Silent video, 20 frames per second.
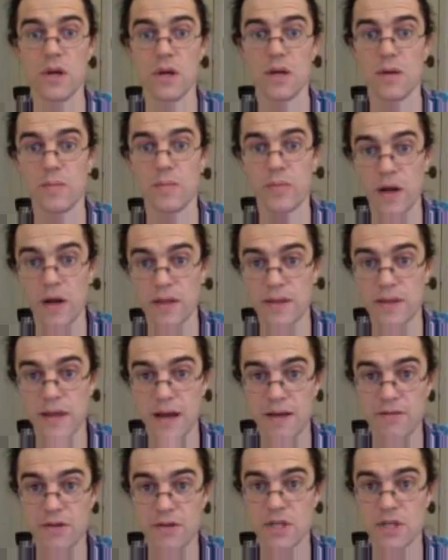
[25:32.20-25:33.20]
We plot the
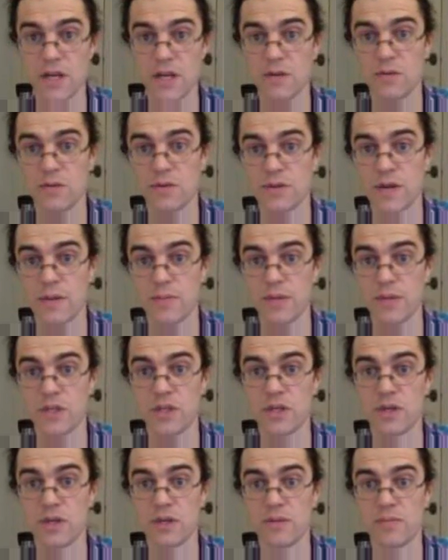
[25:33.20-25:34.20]
average annual
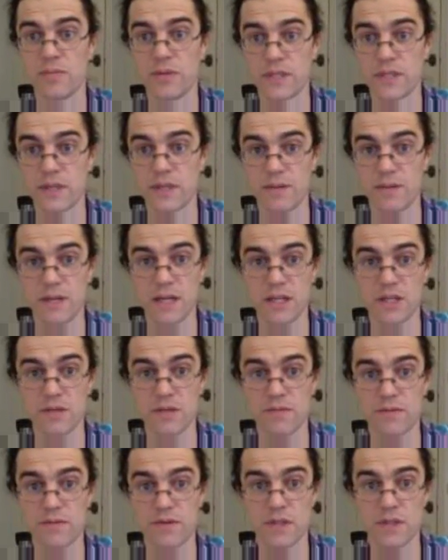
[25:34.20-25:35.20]
temperature and
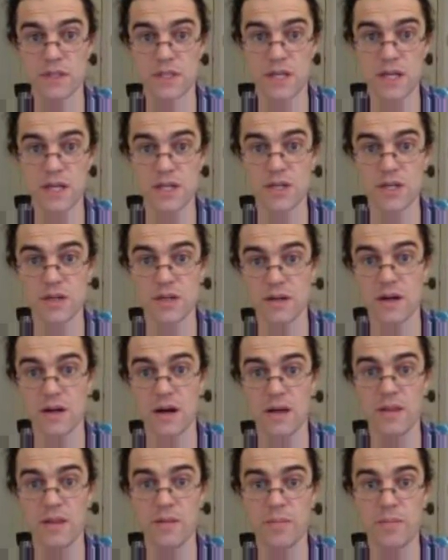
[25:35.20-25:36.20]
precipitation for the station
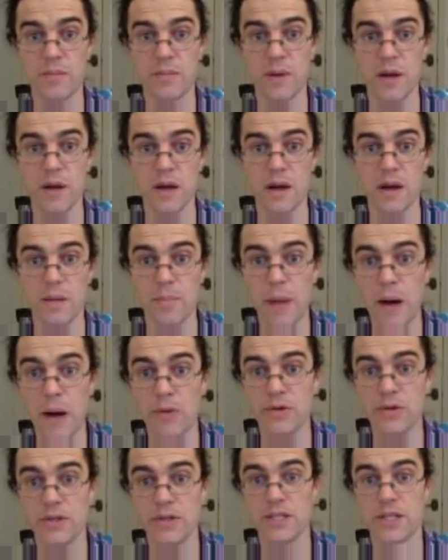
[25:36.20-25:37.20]
on the
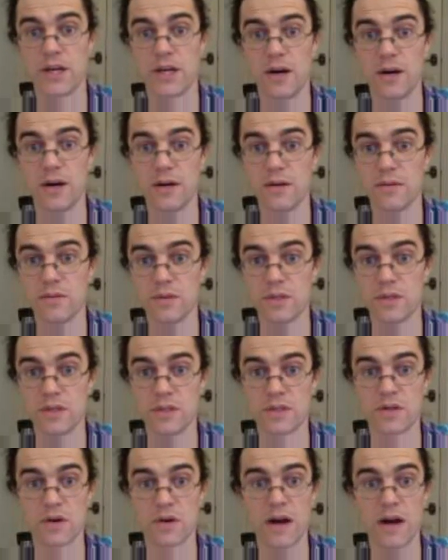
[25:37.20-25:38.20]
boundary chart, which
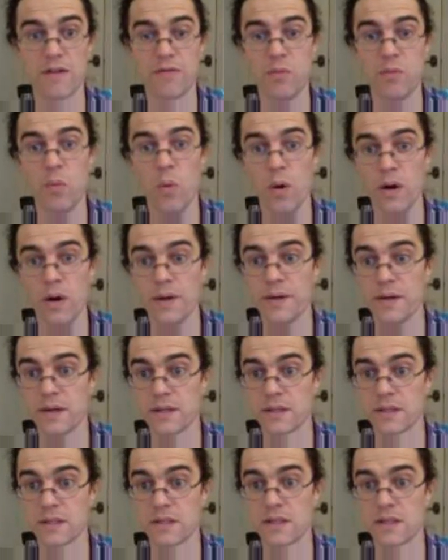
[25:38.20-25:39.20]
is graph 1
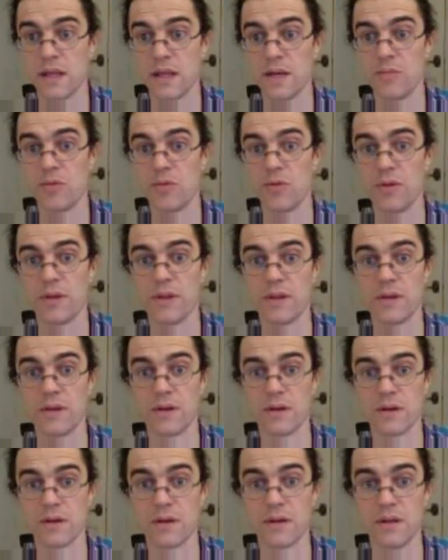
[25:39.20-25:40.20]
as it's labeled in
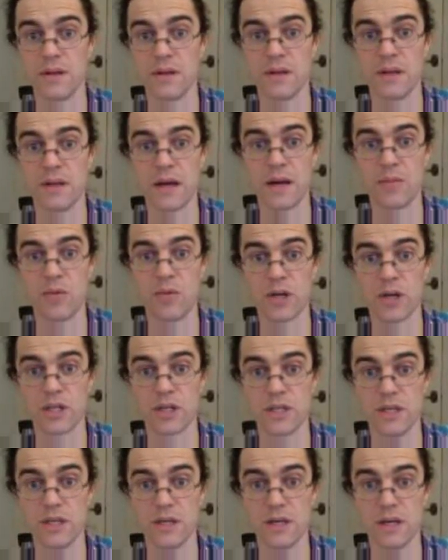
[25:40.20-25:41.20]
the lab
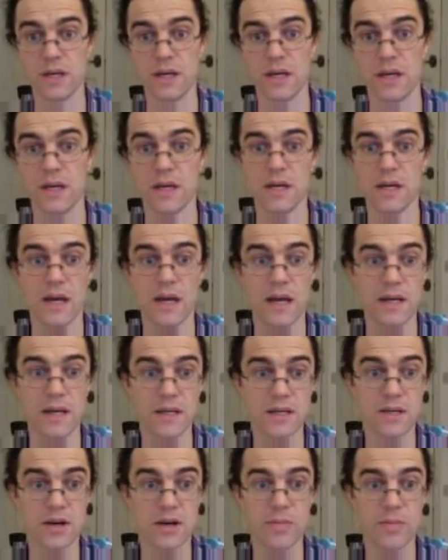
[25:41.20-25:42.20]
worksheet, and
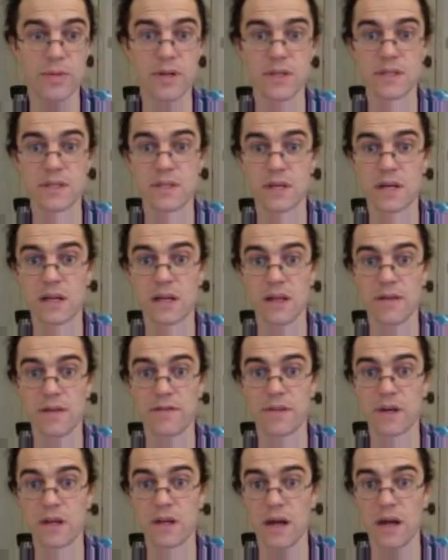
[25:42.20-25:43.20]
determine if
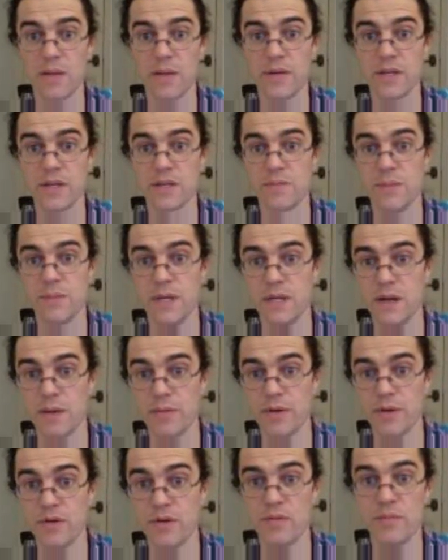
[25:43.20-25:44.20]
the climate is
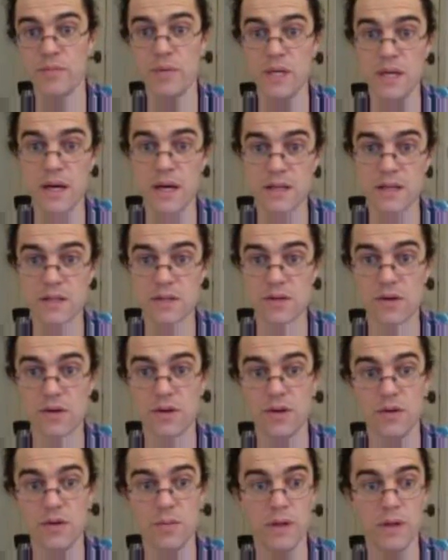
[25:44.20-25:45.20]
BW, BS, or
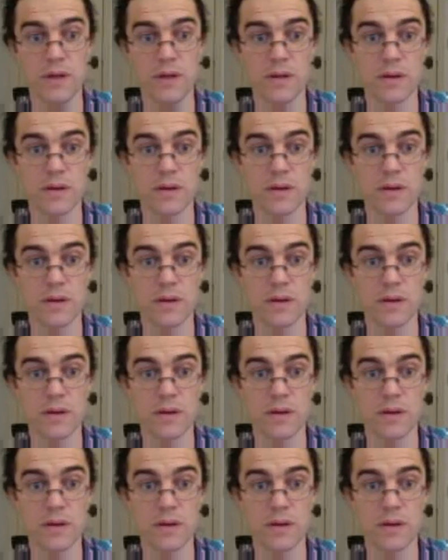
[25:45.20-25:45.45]
humid.